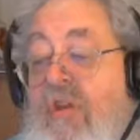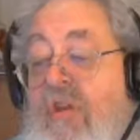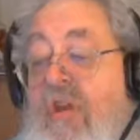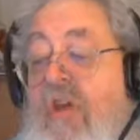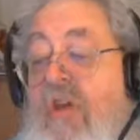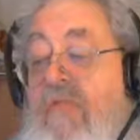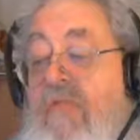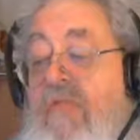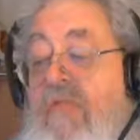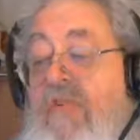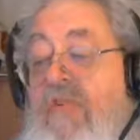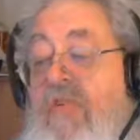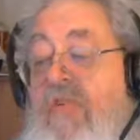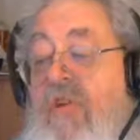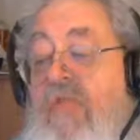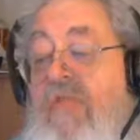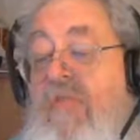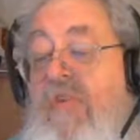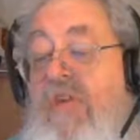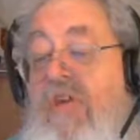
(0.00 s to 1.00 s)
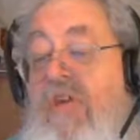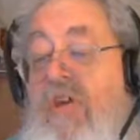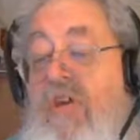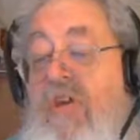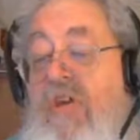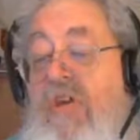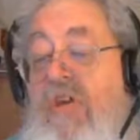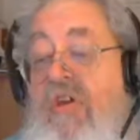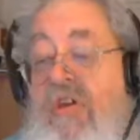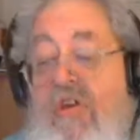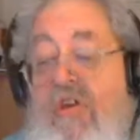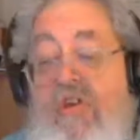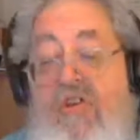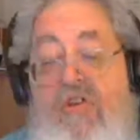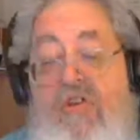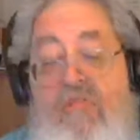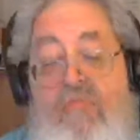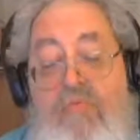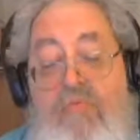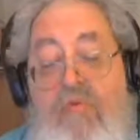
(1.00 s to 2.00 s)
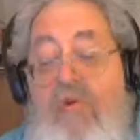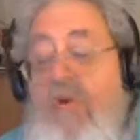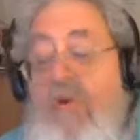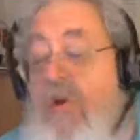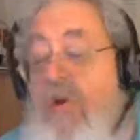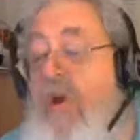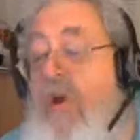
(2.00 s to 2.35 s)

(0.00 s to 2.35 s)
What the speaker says: Even Stephen King, in his book on